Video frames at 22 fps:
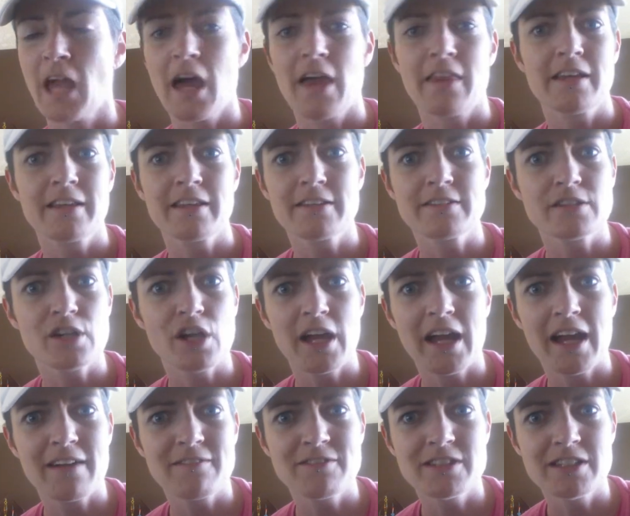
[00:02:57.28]
I think that's all
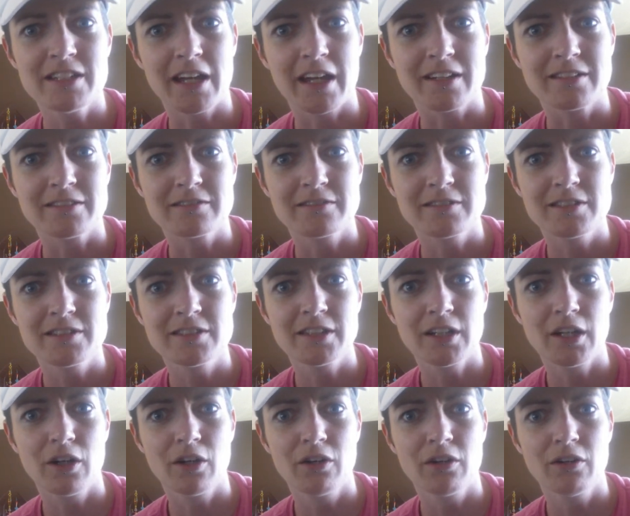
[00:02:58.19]
I have today.
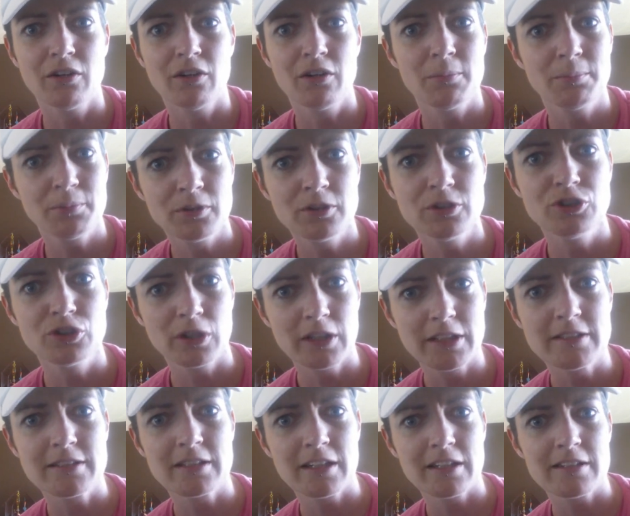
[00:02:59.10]
So, hope you
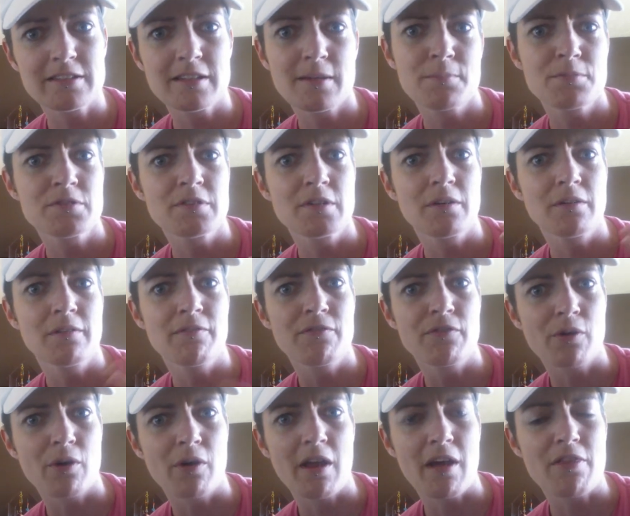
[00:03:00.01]
enjoyed today's episode of
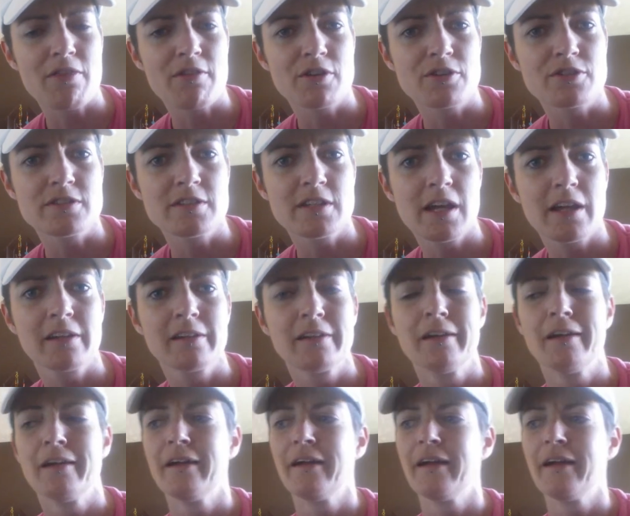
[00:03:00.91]
Throw It Out Thursday.